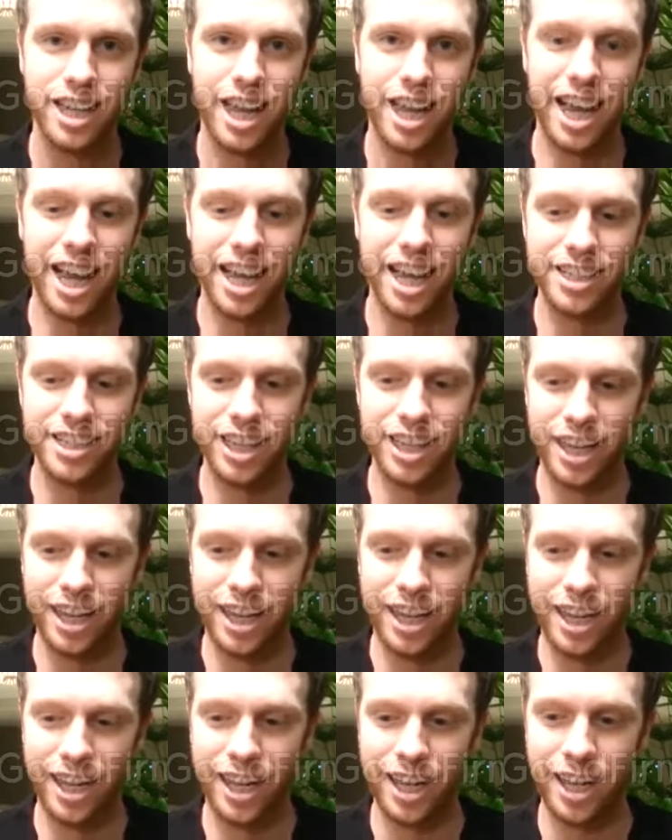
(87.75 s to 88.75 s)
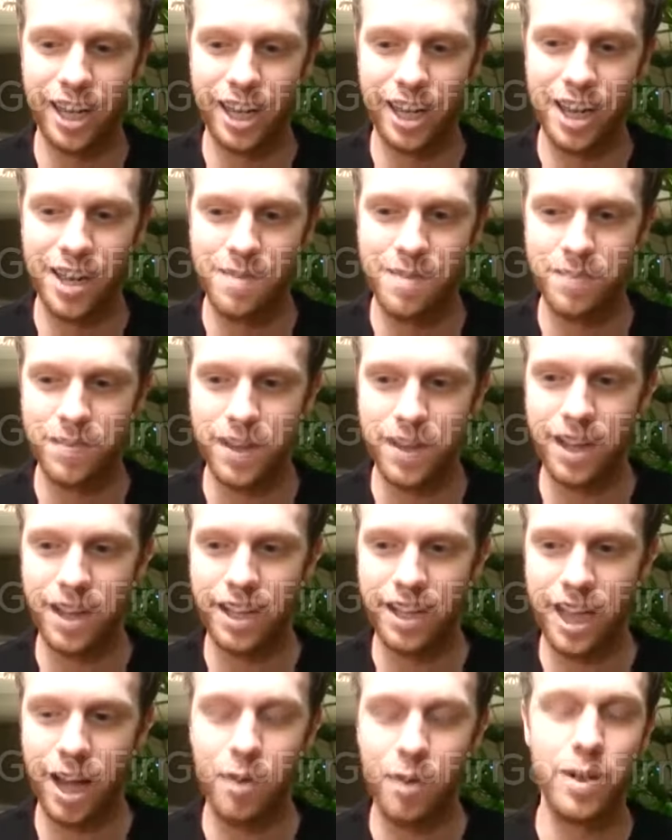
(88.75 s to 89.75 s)
And uh,
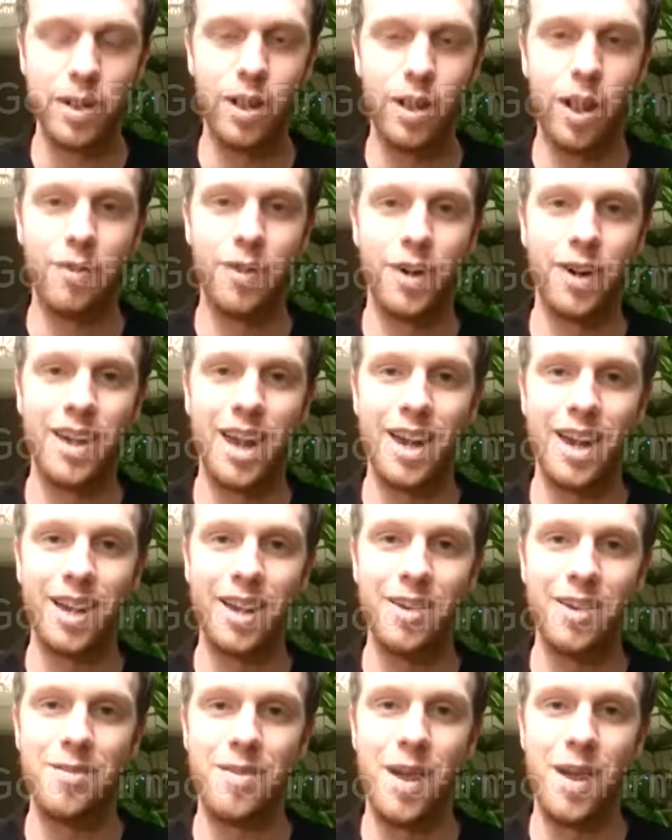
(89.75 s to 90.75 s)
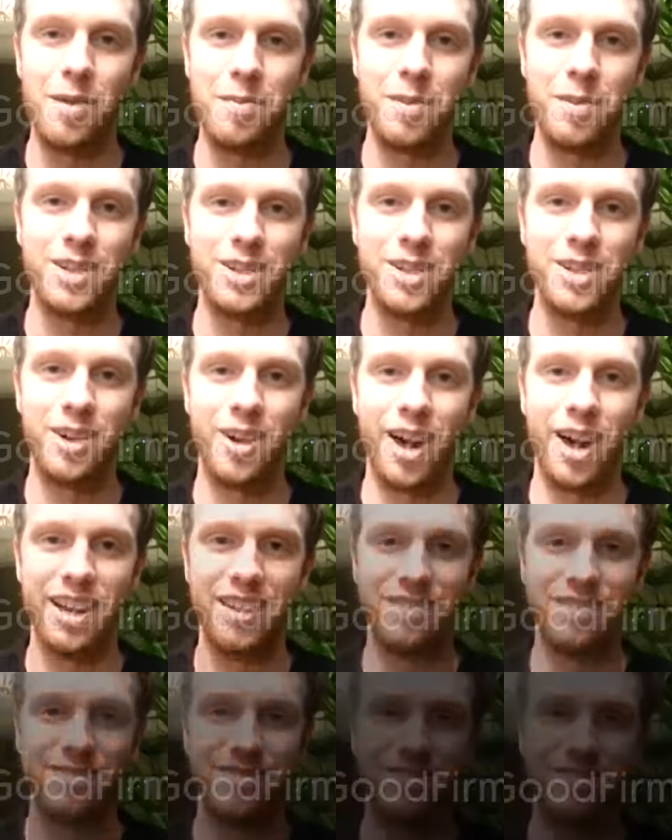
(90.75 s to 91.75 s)
yeah, we love our dedicated developers. They're
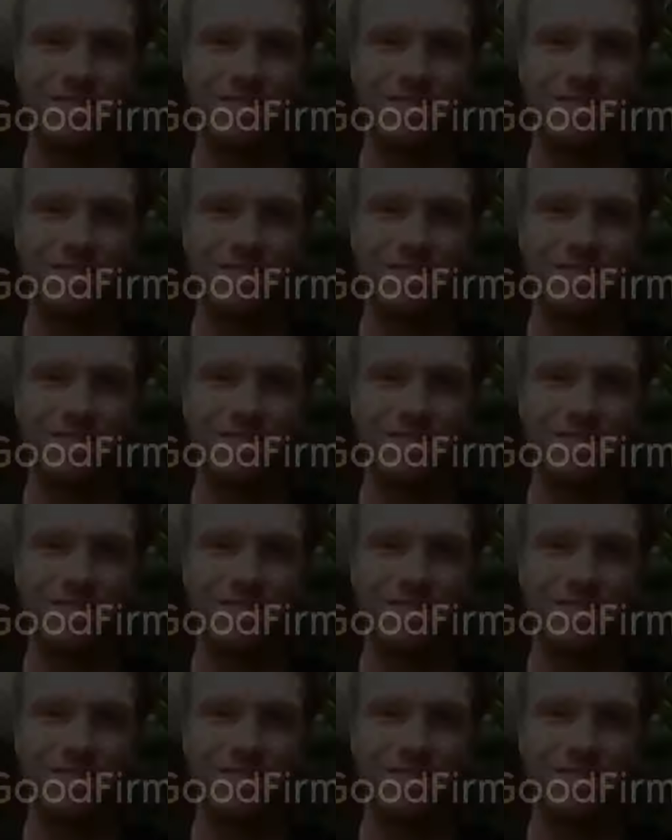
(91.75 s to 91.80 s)
great.